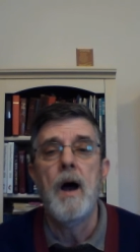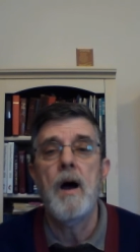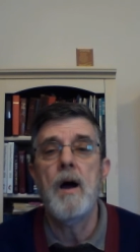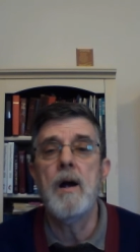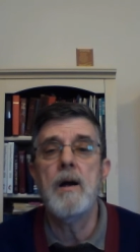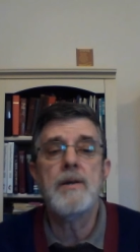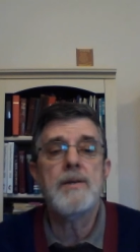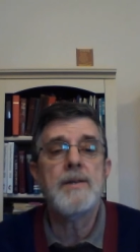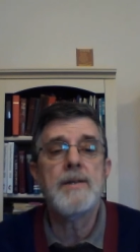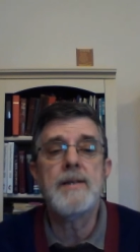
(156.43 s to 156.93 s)

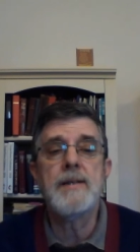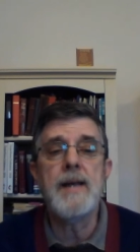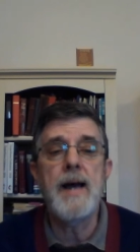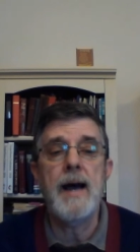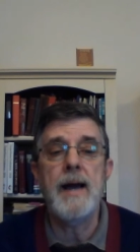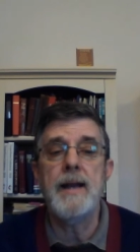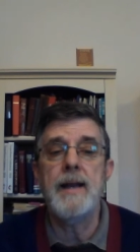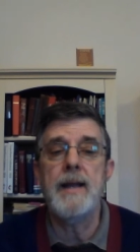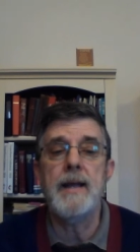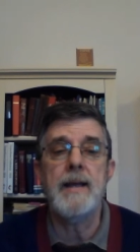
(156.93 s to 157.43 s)
Our
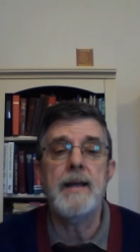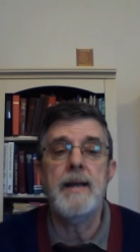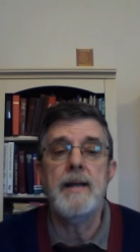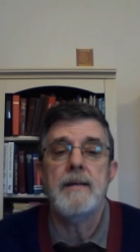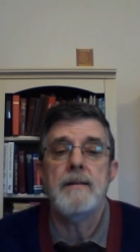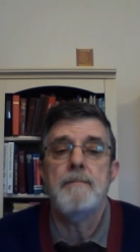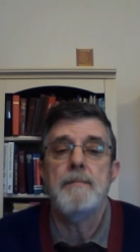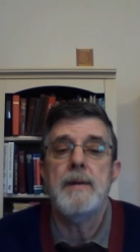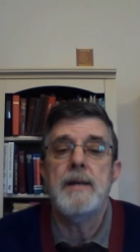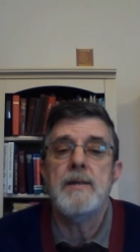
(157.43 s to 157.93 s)
society
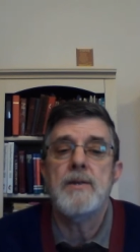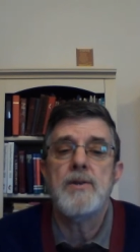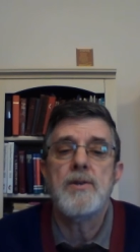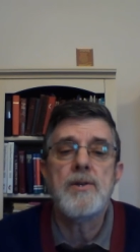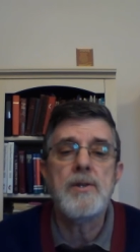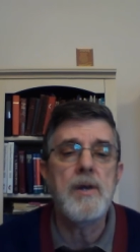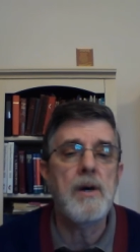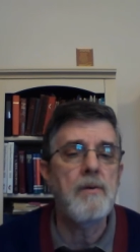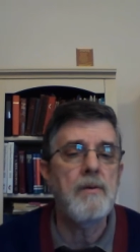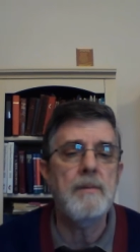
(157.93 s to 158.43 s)
can be
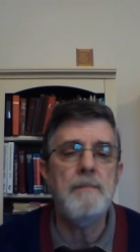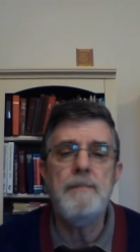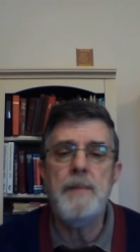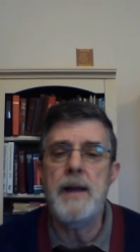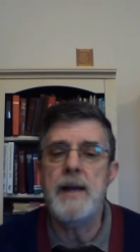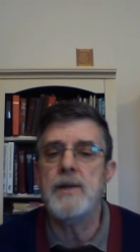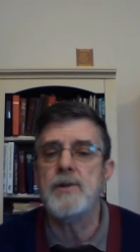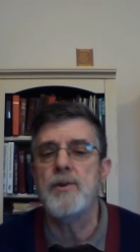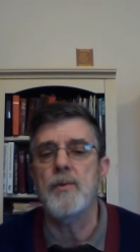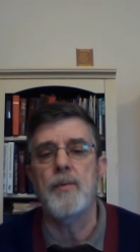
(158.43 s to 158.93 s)
so
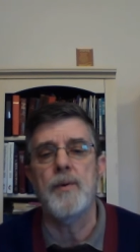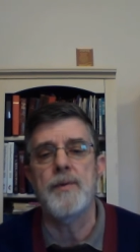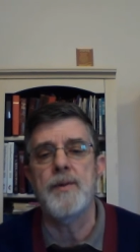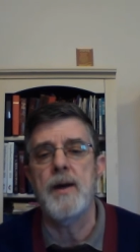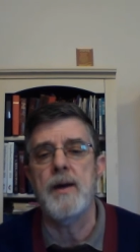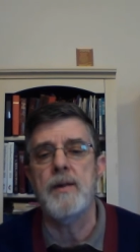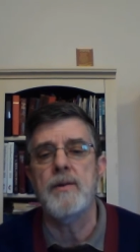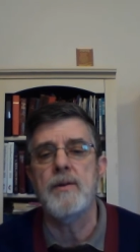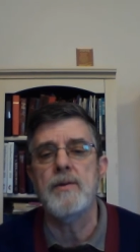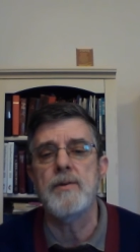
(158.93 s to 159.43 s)
impatient
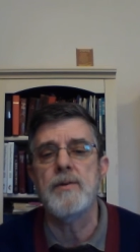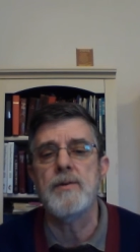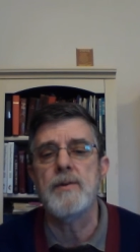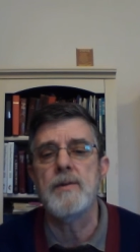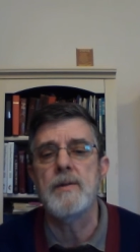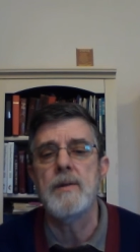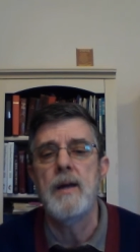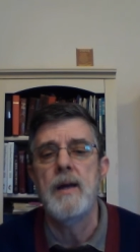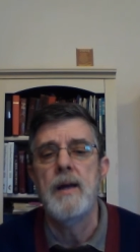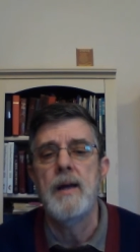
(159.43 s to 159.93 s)
with
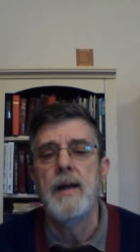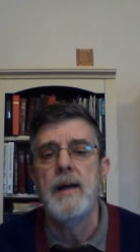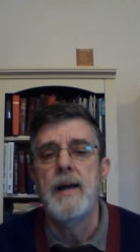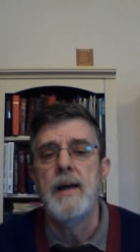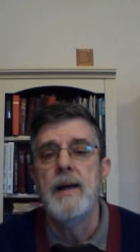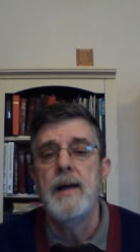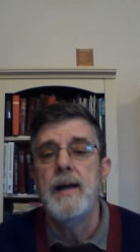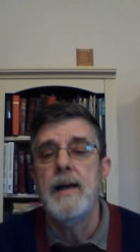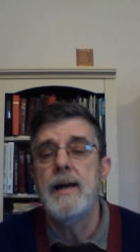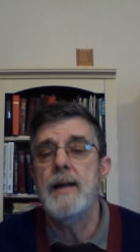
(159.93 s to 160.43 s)
others,
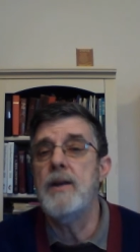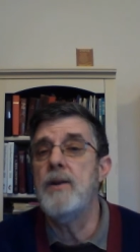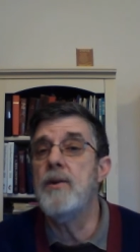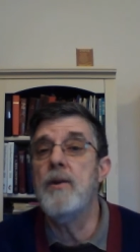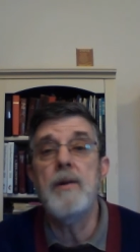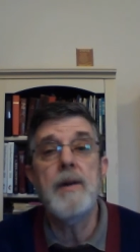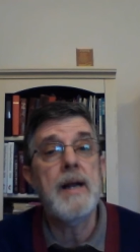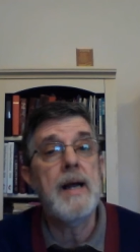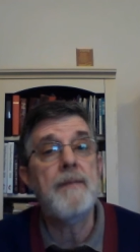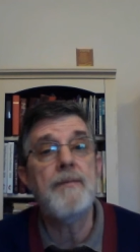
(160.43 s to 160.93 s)
and you
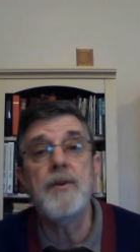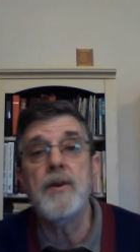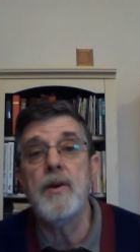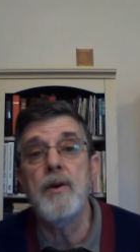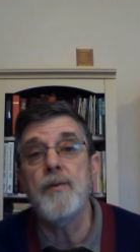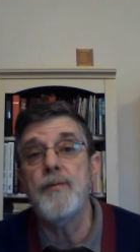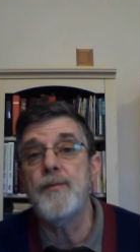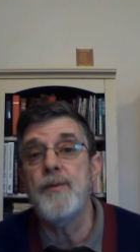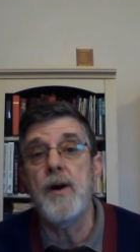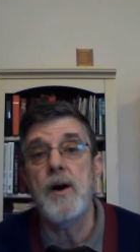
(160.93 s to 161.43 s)
don't have to
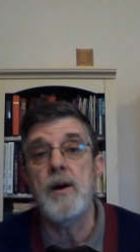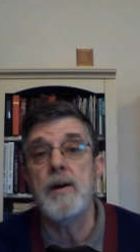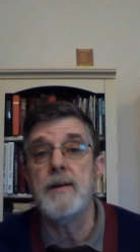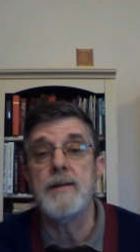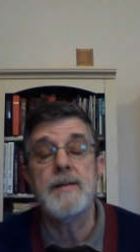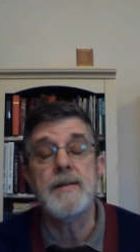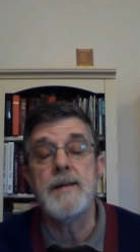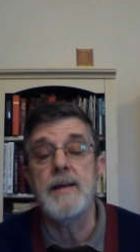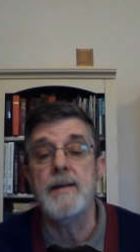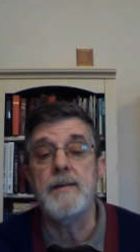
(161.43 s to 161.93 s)
go far
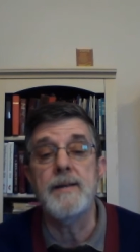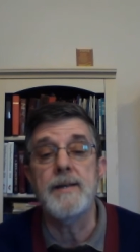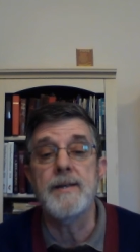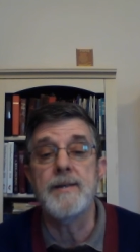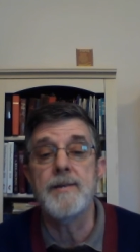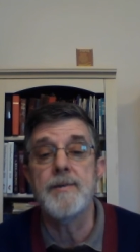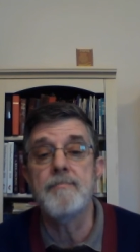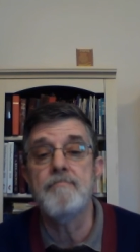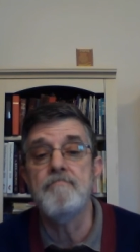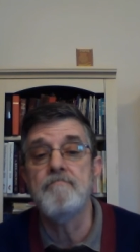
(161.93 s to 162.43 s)
to see
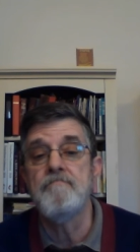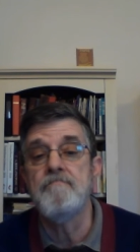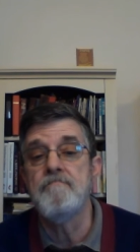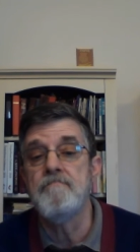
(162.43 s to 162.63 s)
this.